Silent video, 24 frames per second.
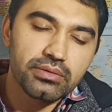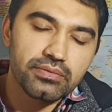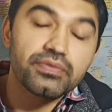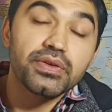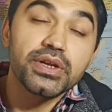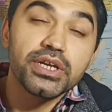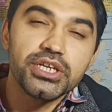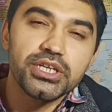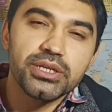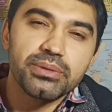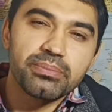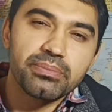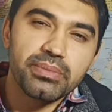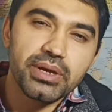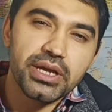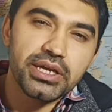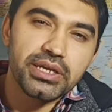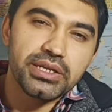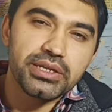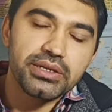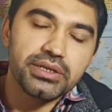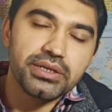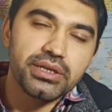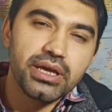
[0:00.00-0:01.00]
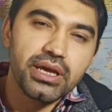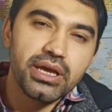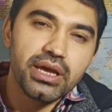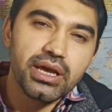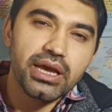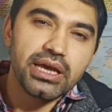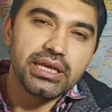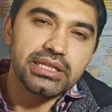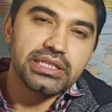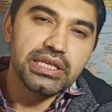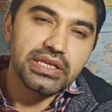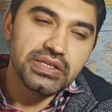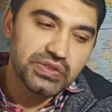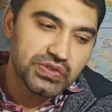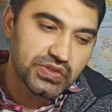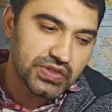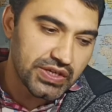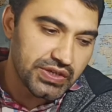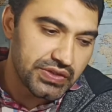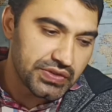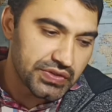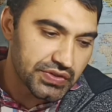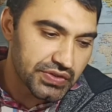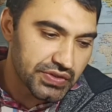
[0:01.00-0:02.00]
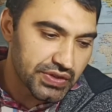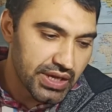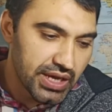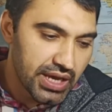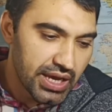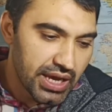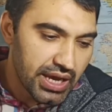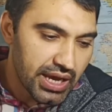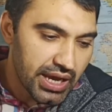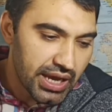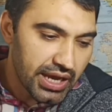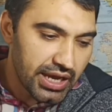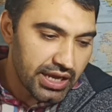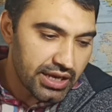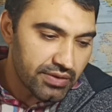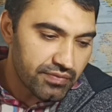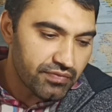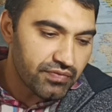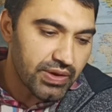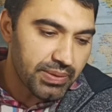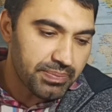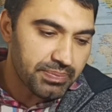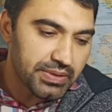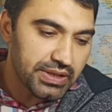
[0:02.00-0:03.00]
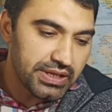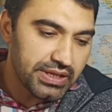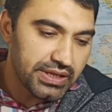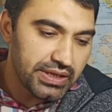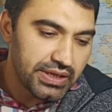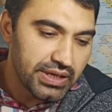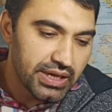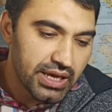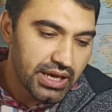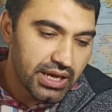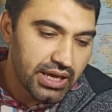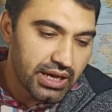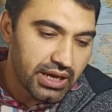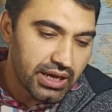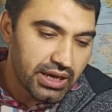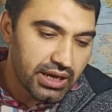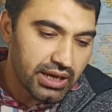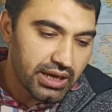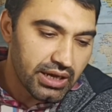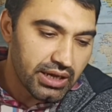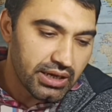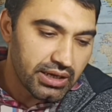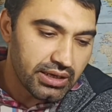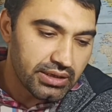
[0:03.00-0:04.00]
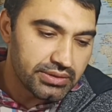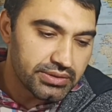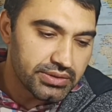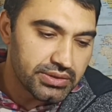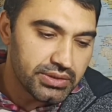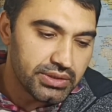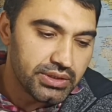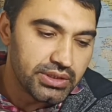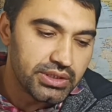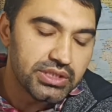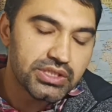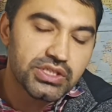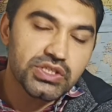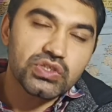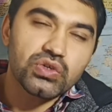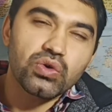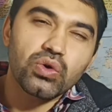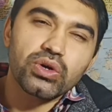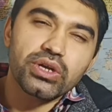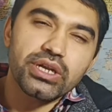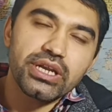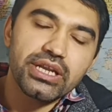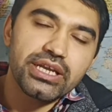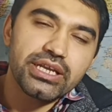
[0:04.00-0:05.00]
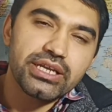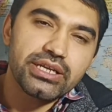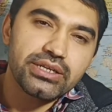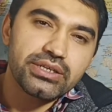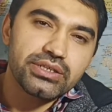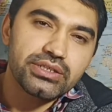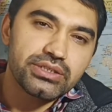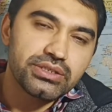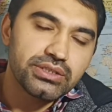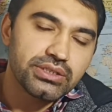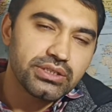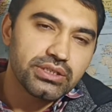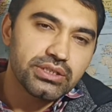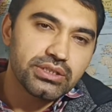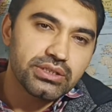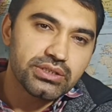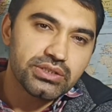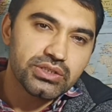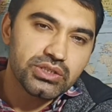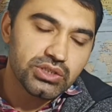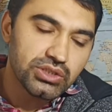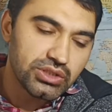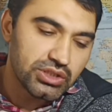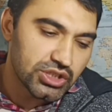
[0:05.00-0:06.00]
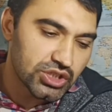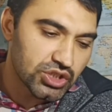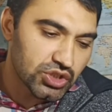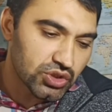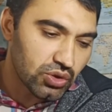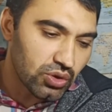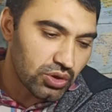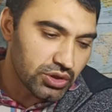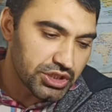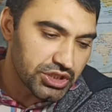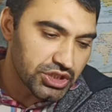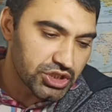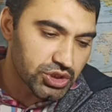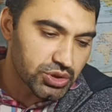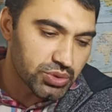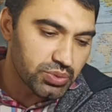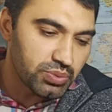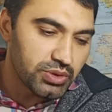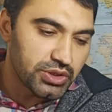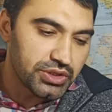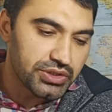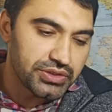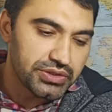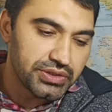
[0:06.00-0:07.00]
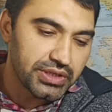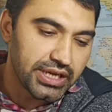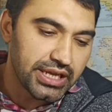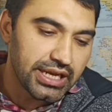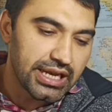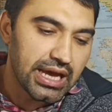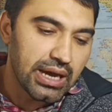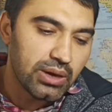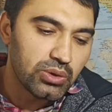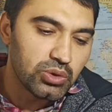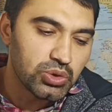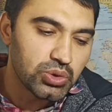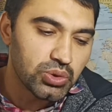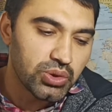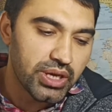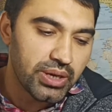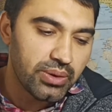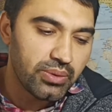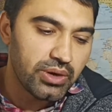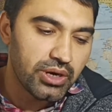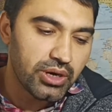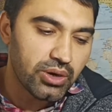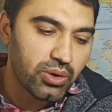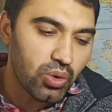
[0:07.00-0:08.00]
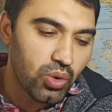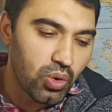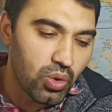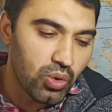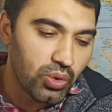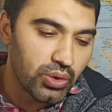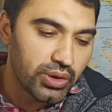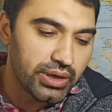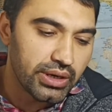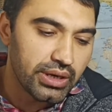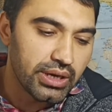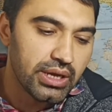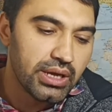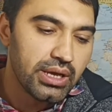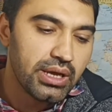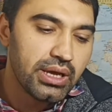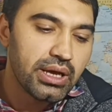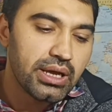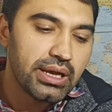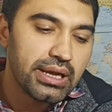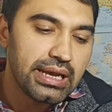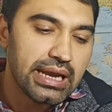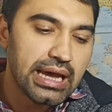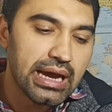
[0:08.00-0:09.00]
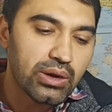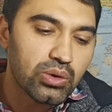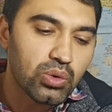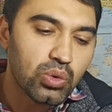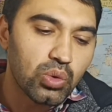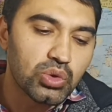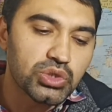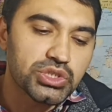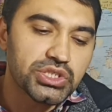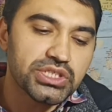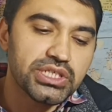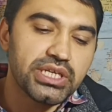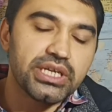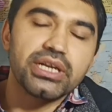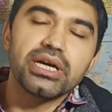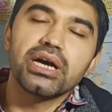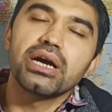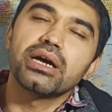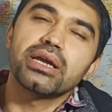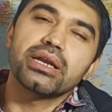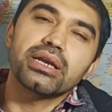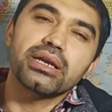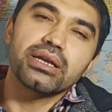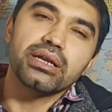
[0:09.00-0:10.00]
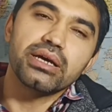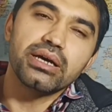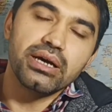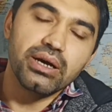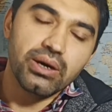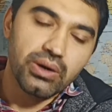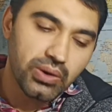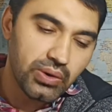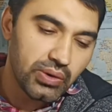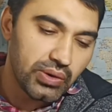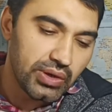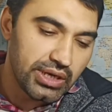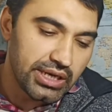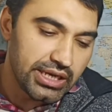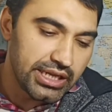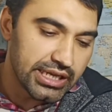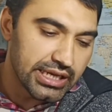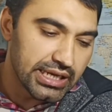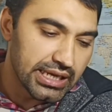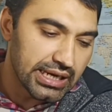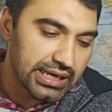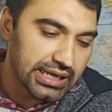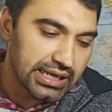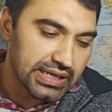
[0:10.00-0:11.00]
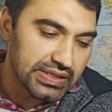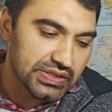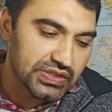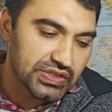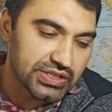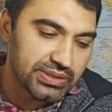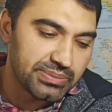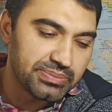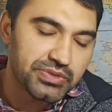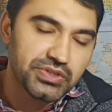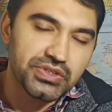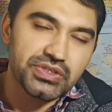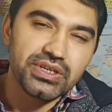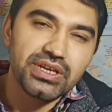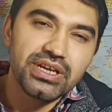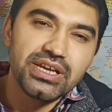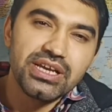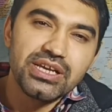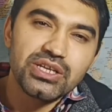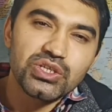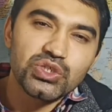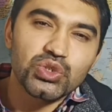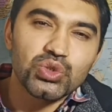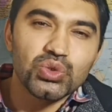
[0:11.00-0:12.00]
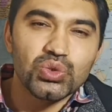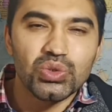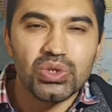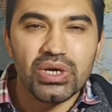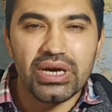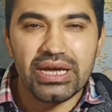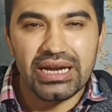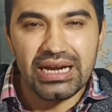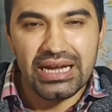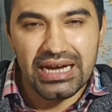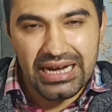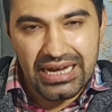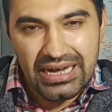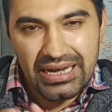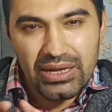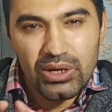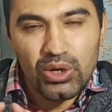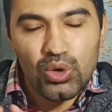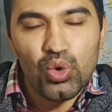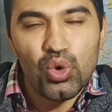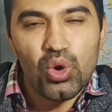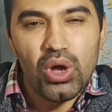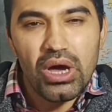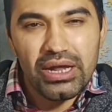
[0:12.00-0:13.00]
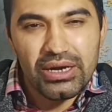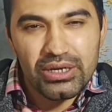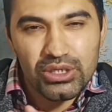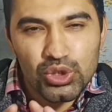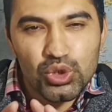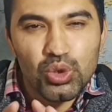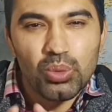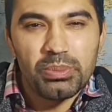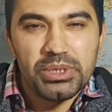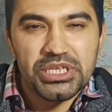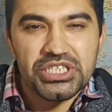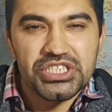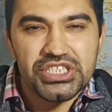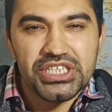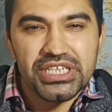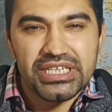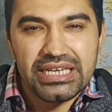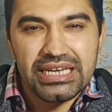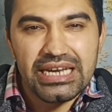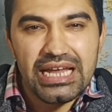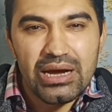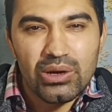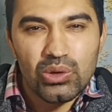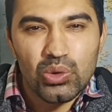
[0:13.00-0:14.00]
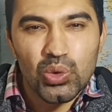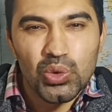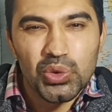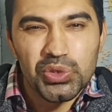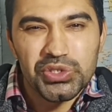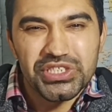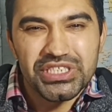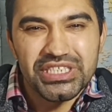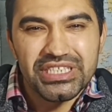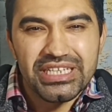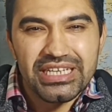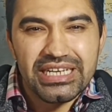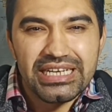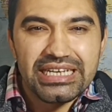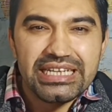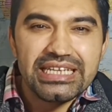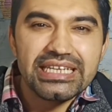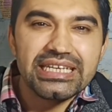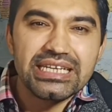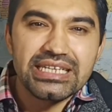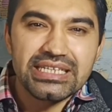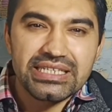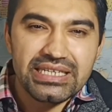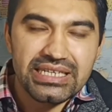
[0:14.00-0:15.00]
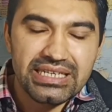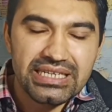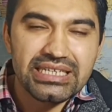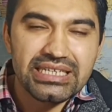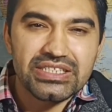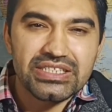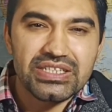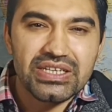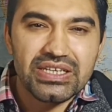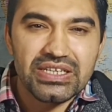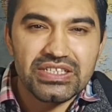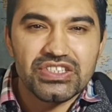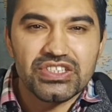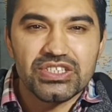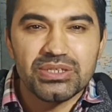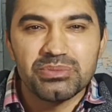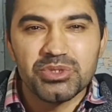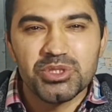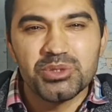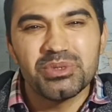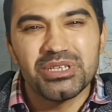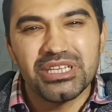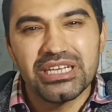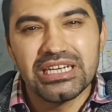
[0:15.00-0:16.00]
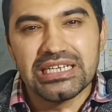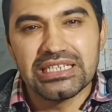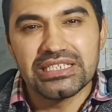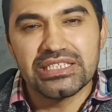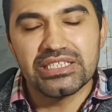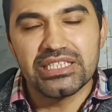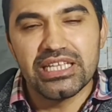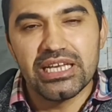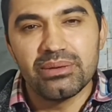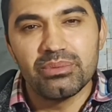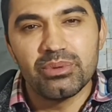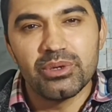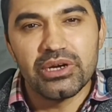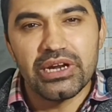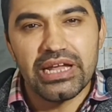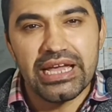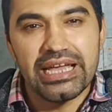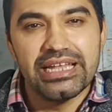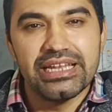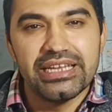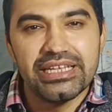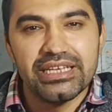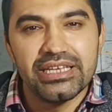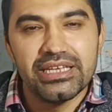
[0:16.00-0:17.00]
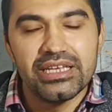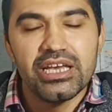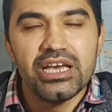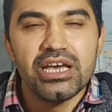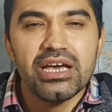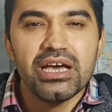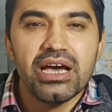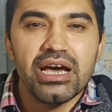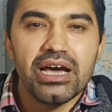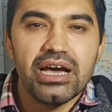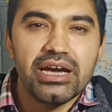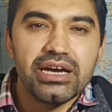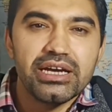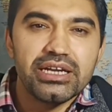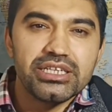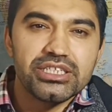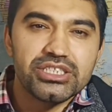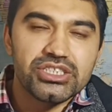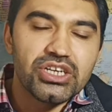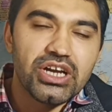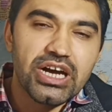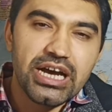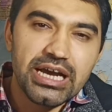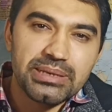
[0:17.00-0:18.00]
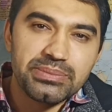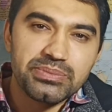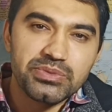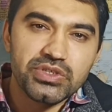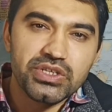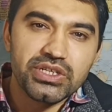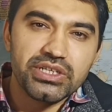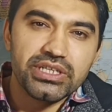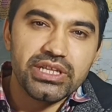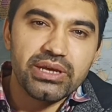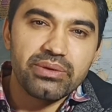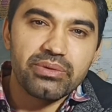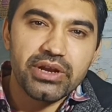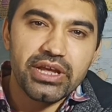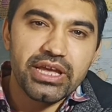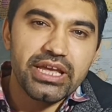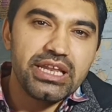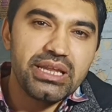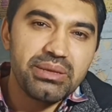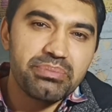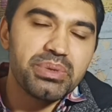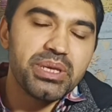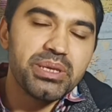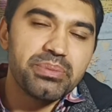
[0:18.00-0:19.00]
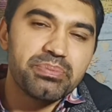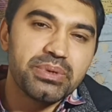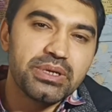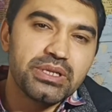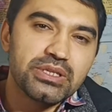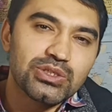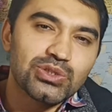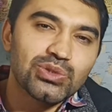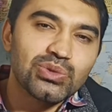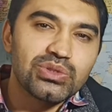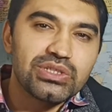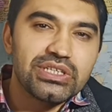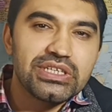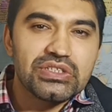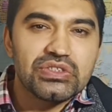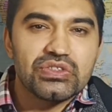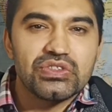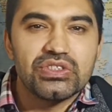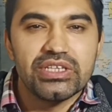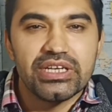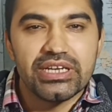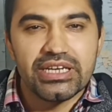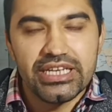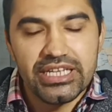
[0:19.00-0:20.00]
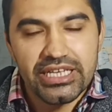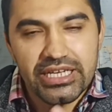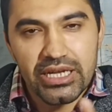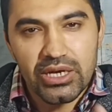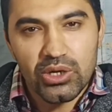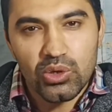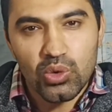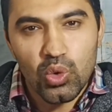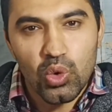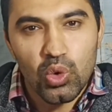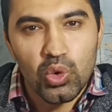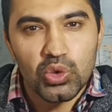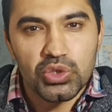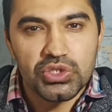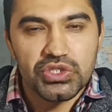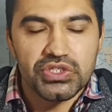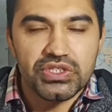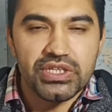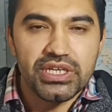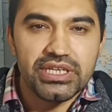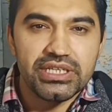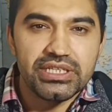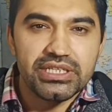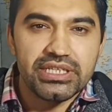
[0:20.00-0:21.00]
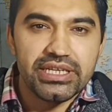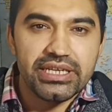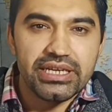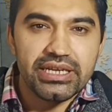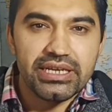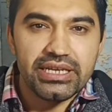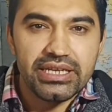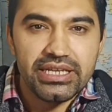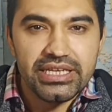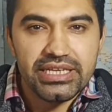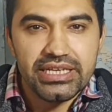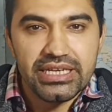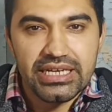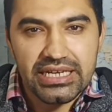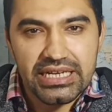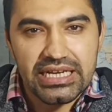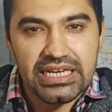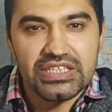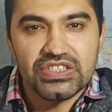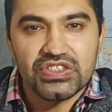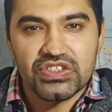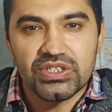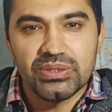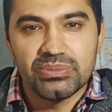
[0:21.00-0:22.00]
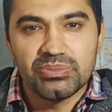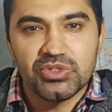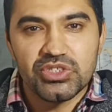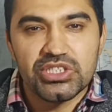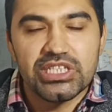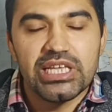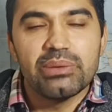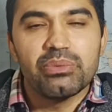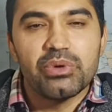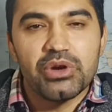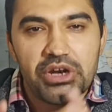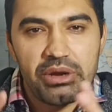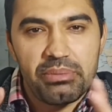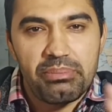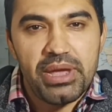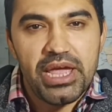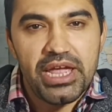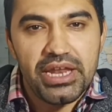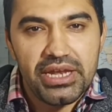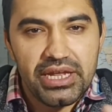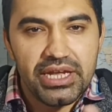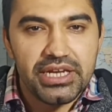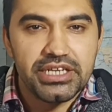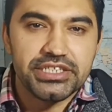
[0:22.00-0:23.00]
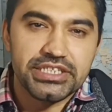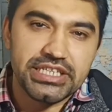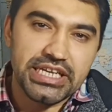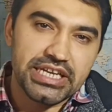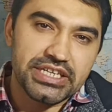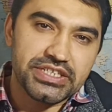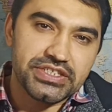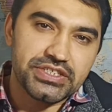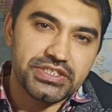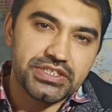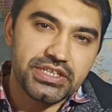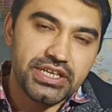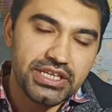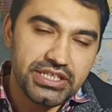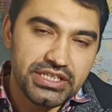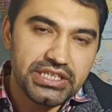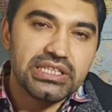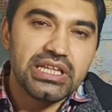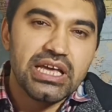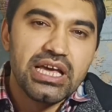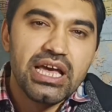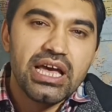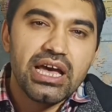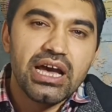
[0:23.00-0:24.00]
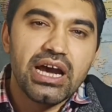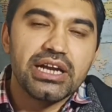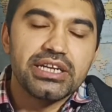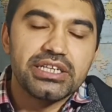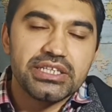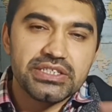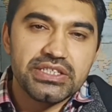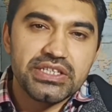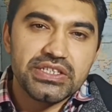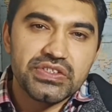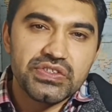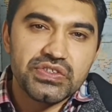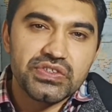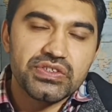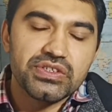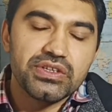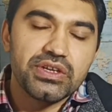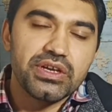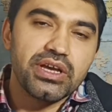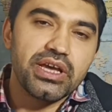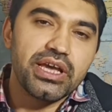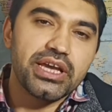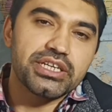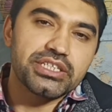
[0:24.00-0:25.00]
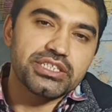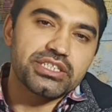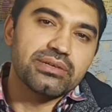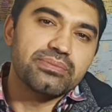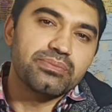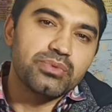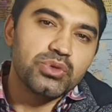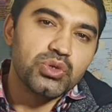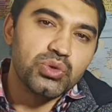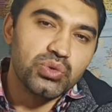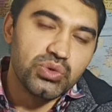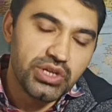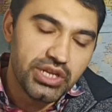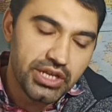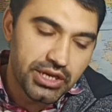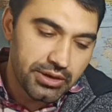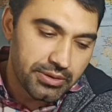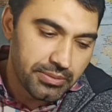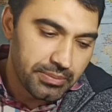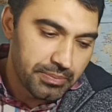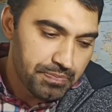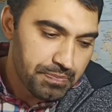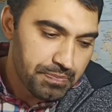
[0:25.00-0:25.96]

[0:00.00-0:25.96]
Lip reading: freedom in that sense. And fifthly, the Scottish were allowed to have her own law courts and her own legal customs. So her domestic law courts and her legal customs, because they were highly tribes and they were highly people, so thus their legal courts and their legal customs, they would remain intact and under this Act of Union.